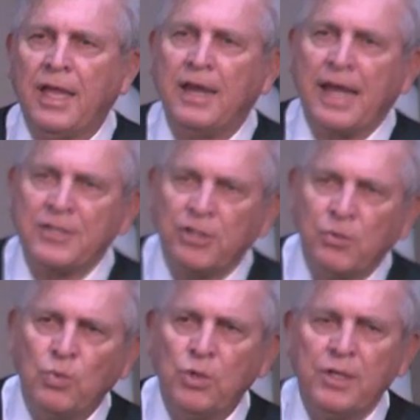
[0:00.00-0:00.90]
it as he
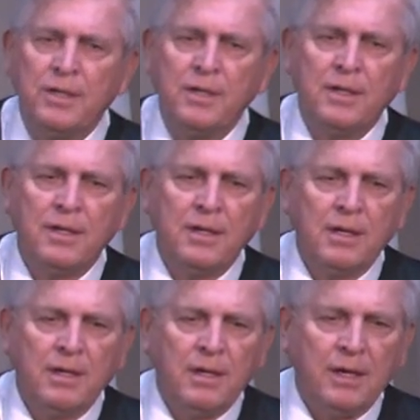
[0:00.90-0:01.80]
would
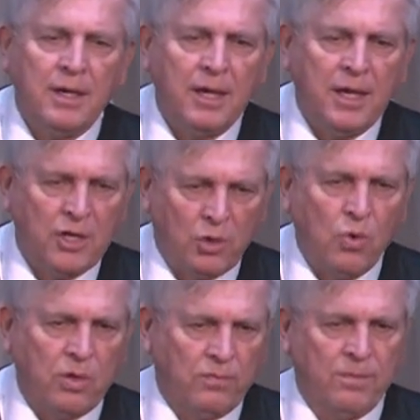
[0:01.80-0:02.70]
in a
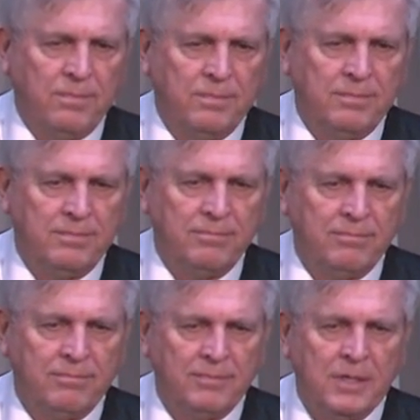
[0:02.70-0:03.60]
courtroom.
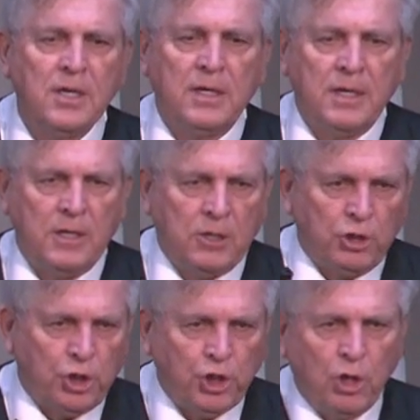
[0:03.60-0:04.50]

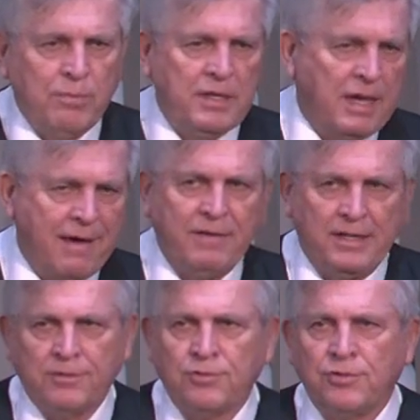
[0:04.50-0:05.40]
Show me the
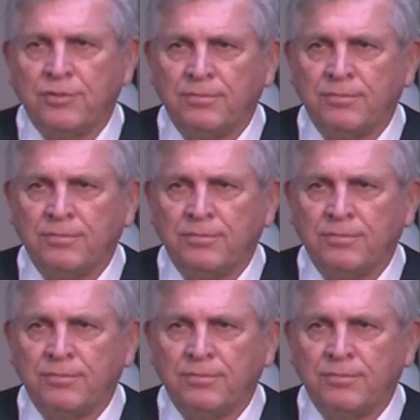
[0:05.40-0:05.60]
evidence.